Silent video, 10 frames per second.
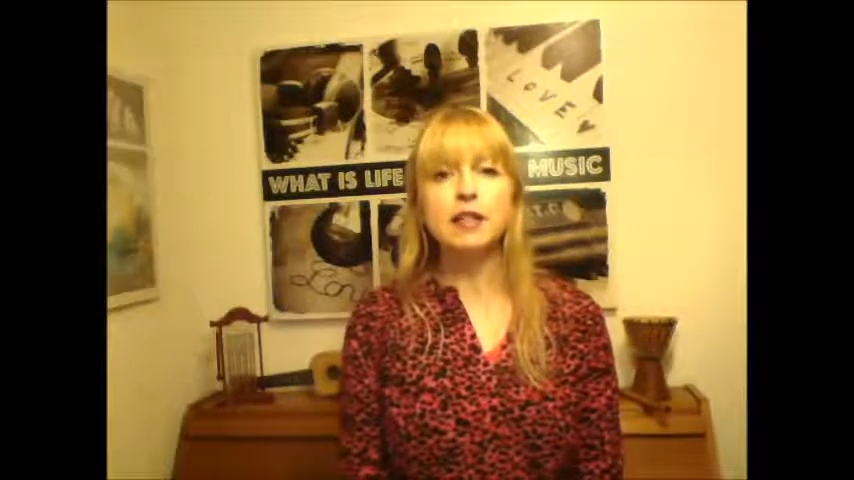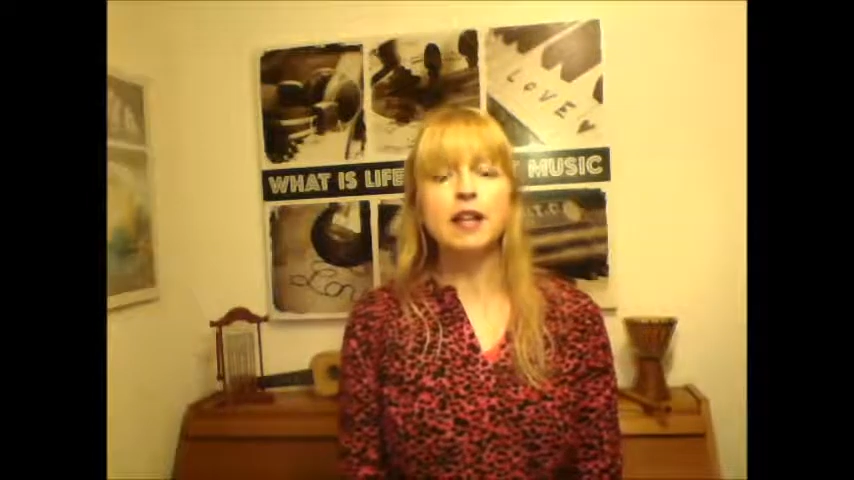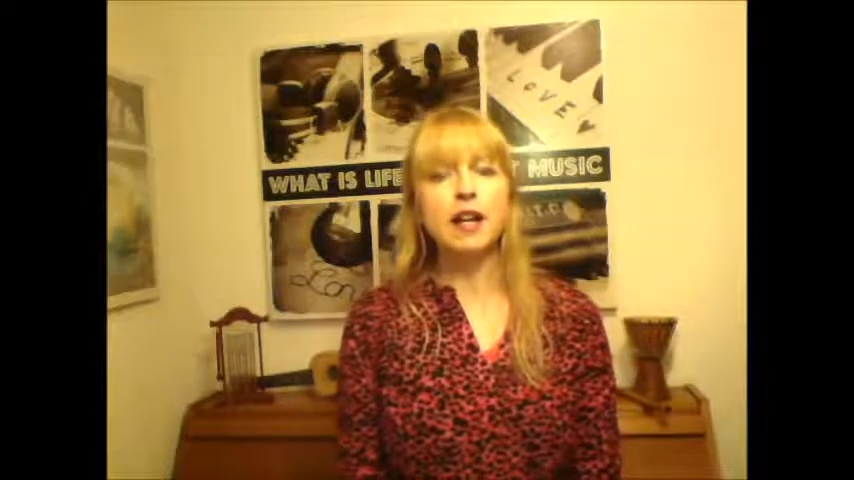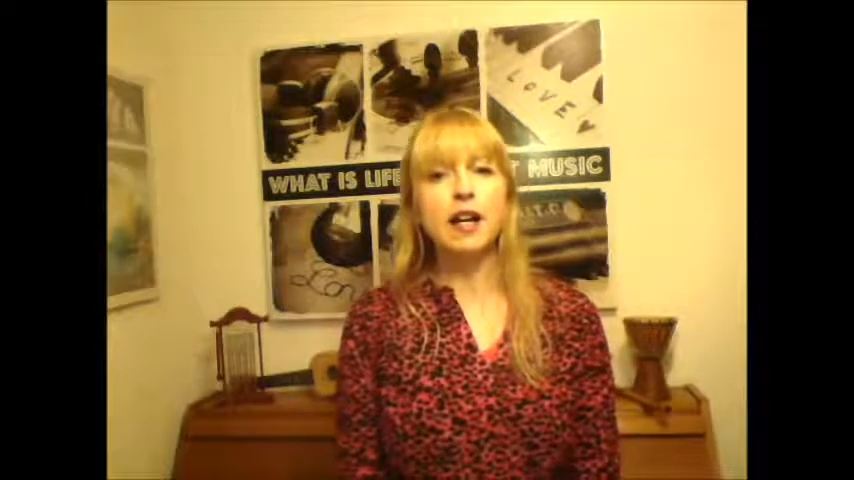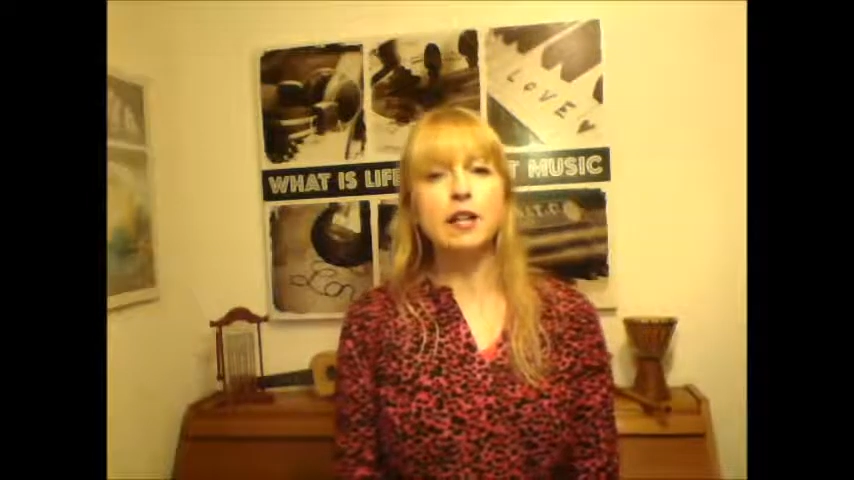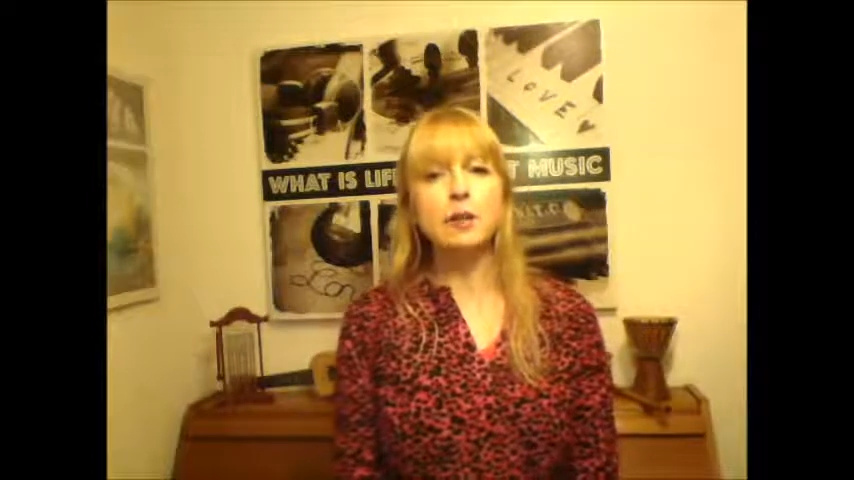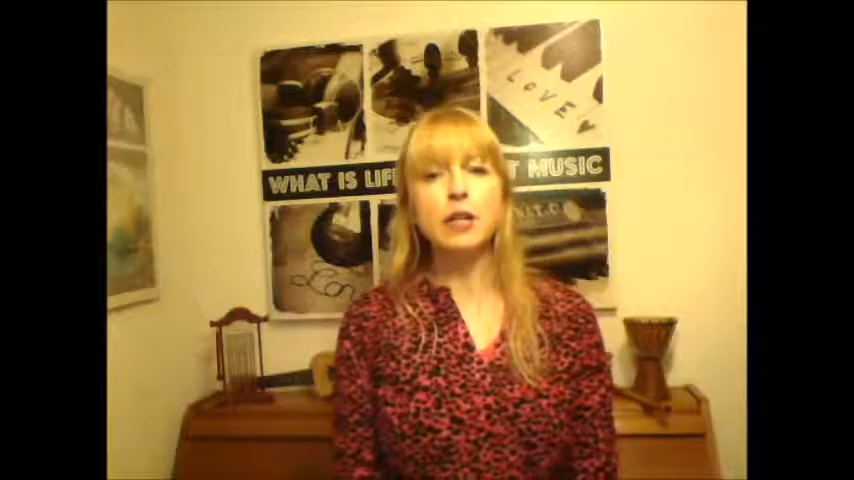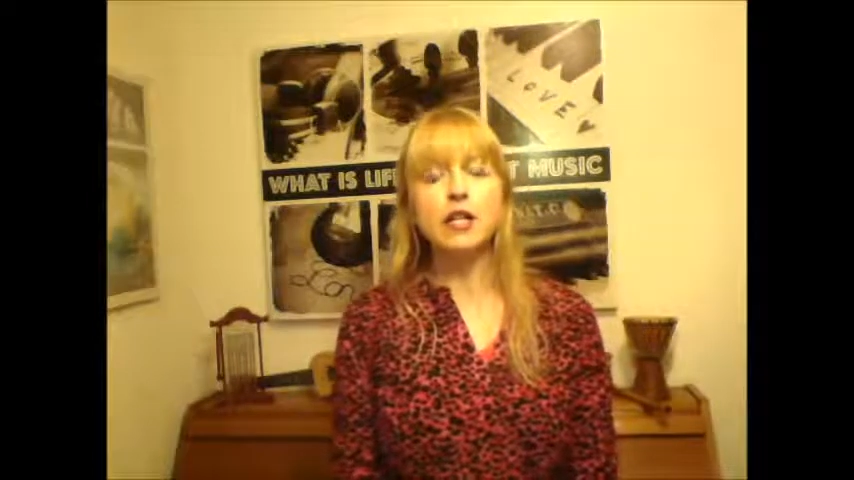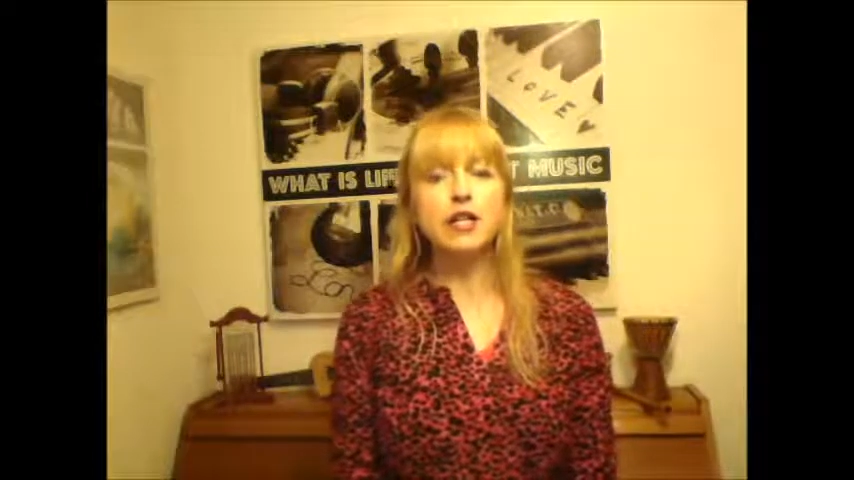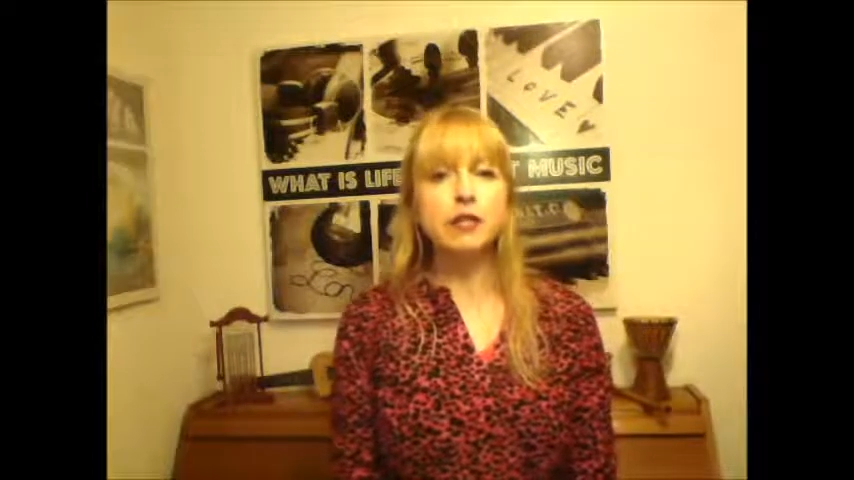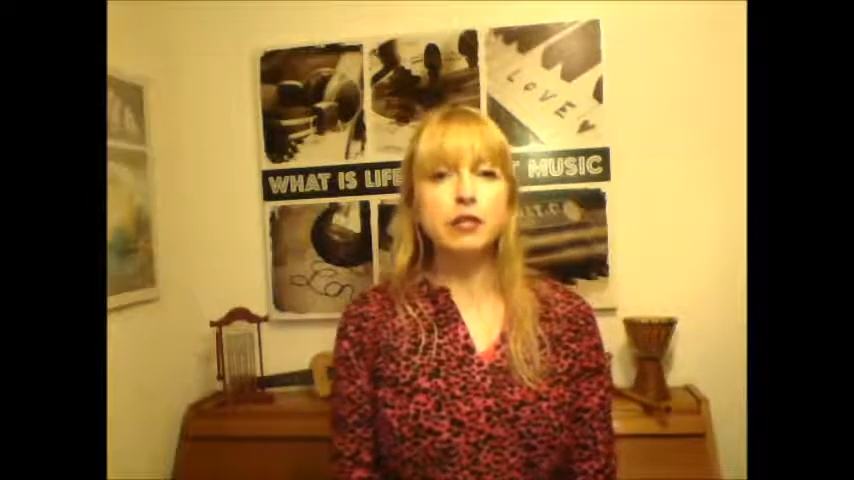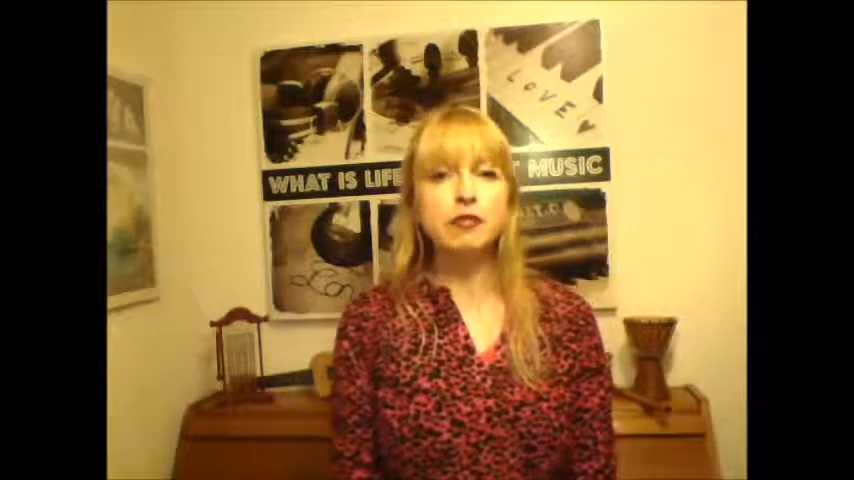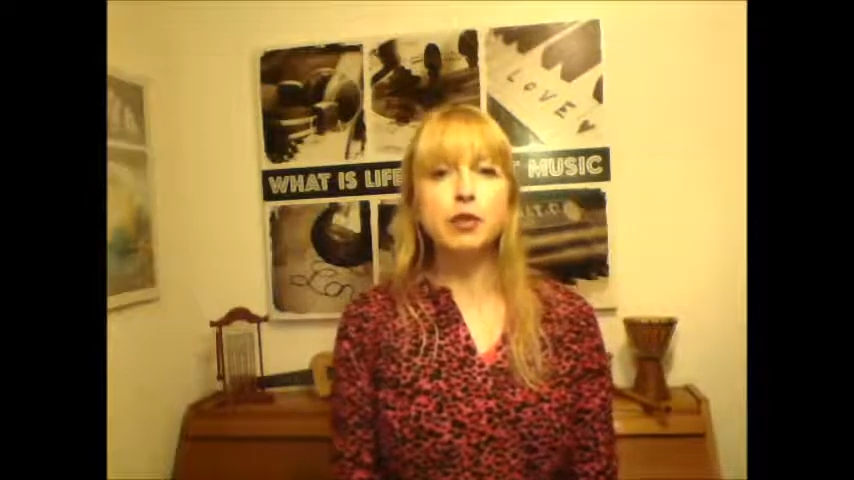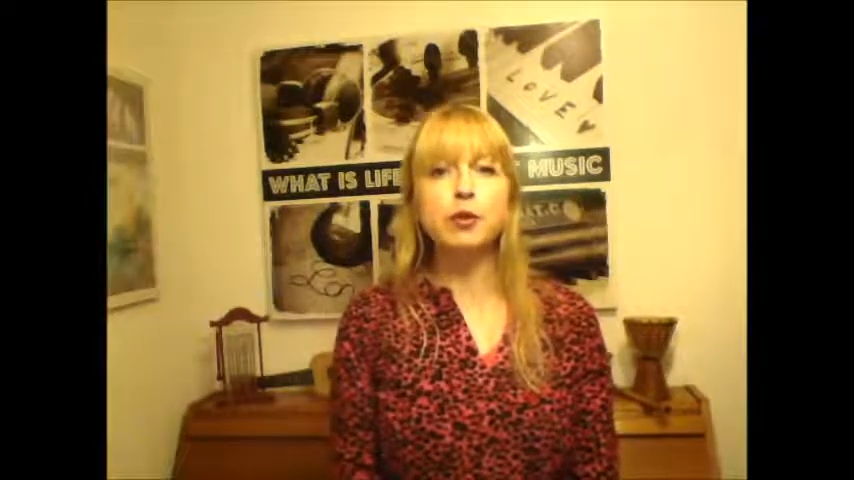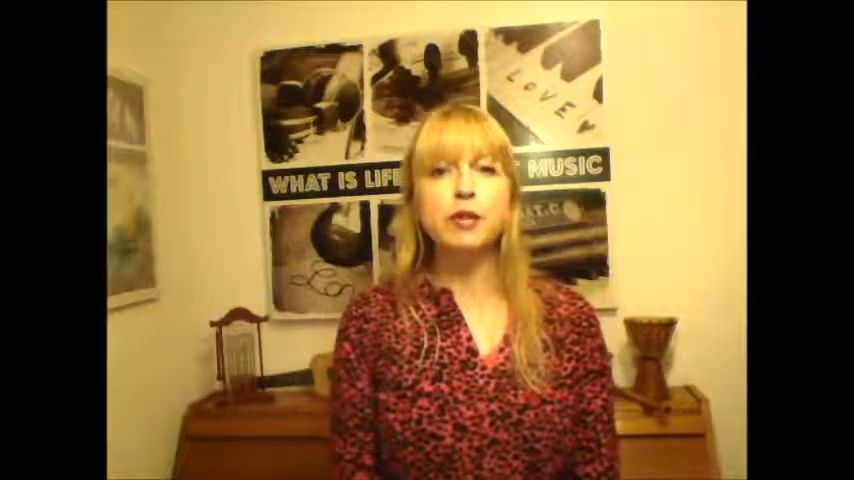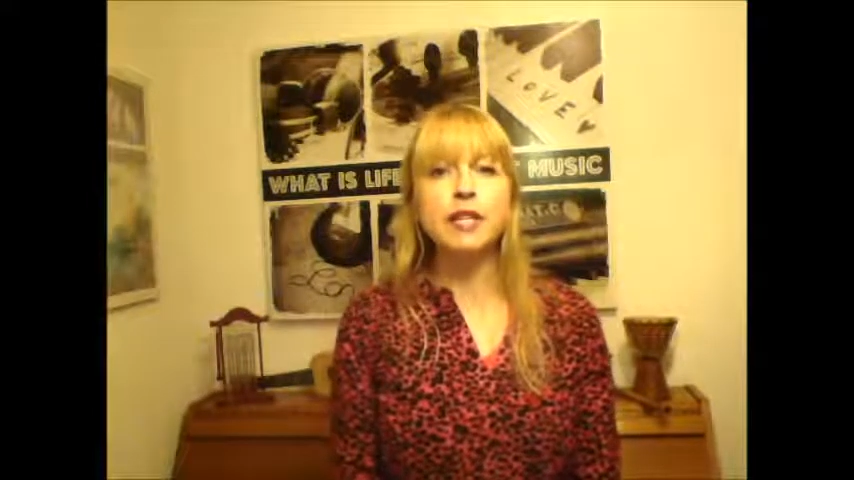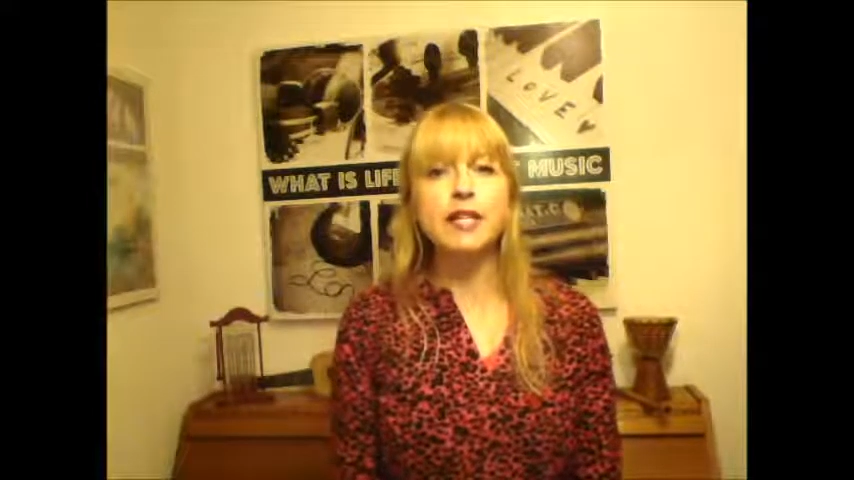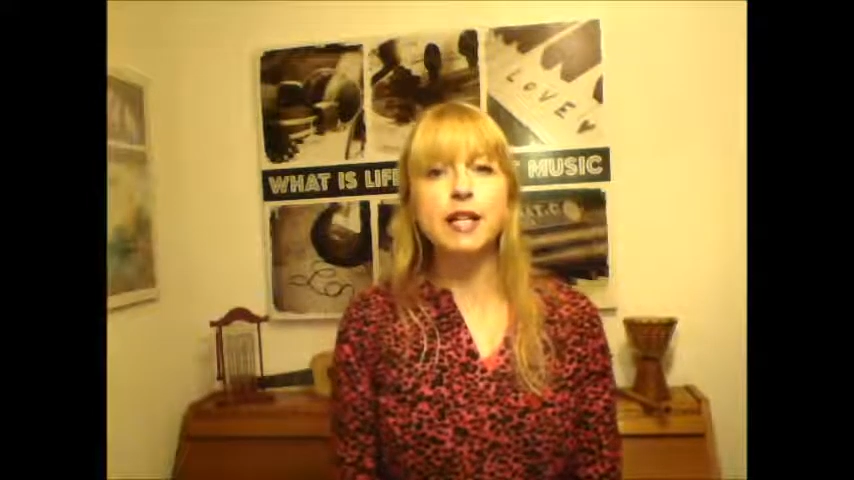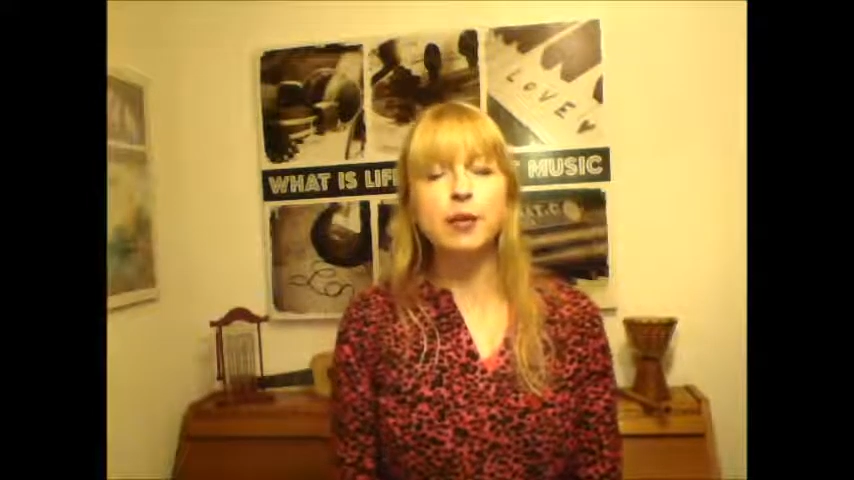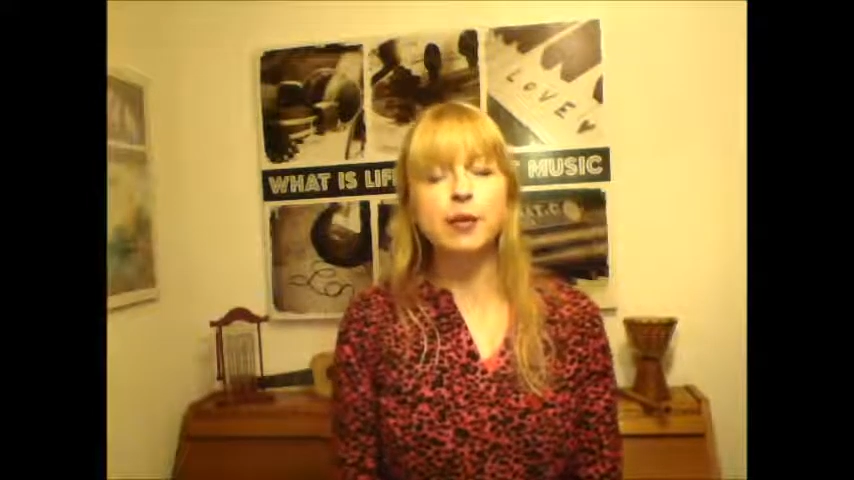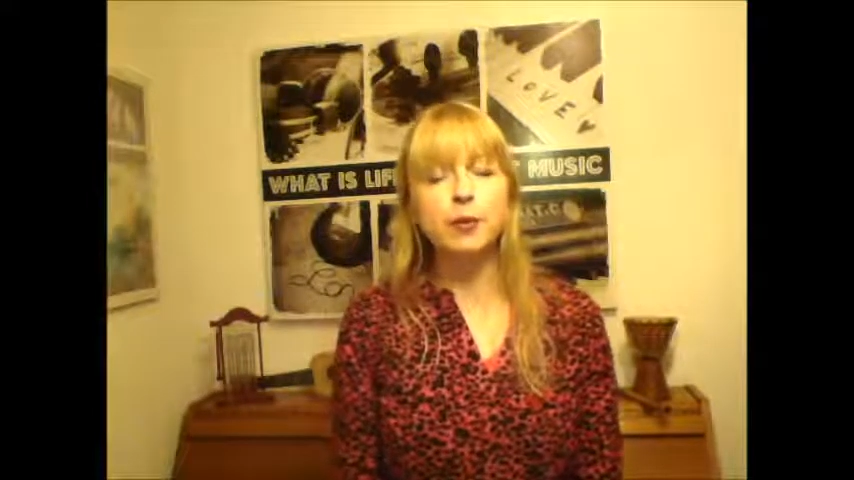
and we actually got to record a single